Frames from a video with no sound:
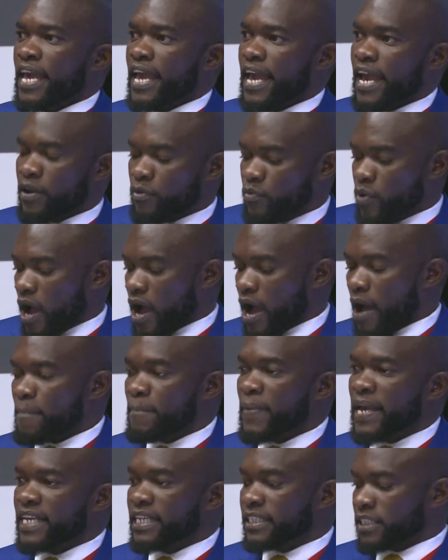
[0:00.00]
And we are
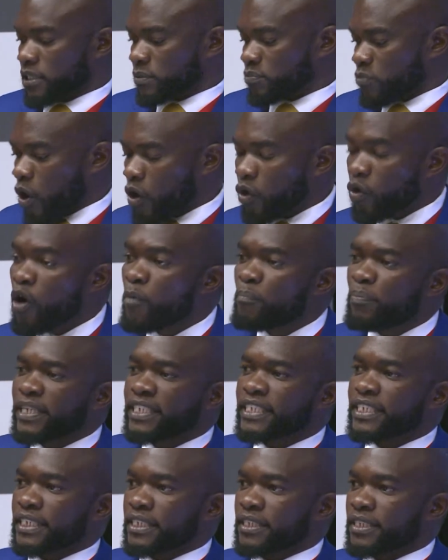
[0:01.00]
making small
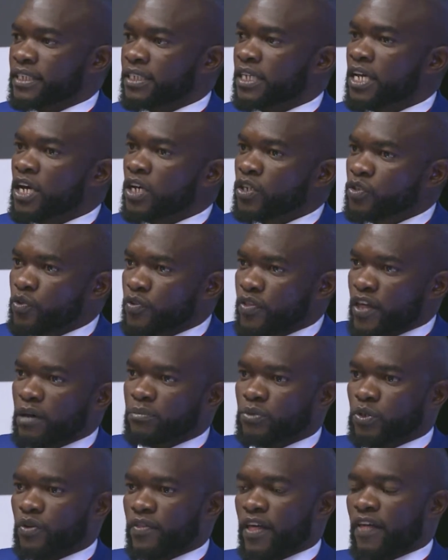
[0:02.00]
competitions to
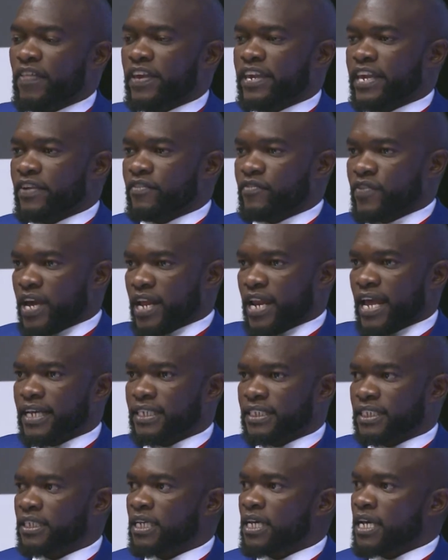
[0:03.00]
them so that they can
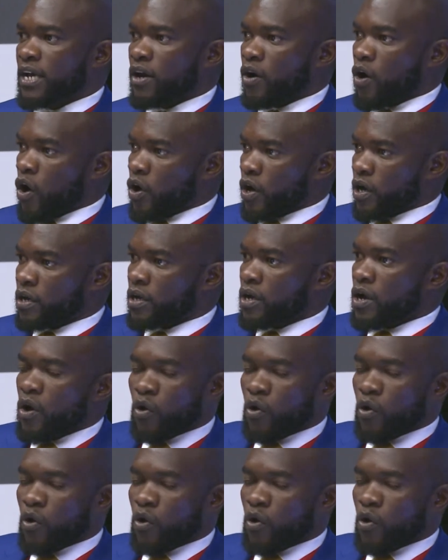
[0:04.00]
realize or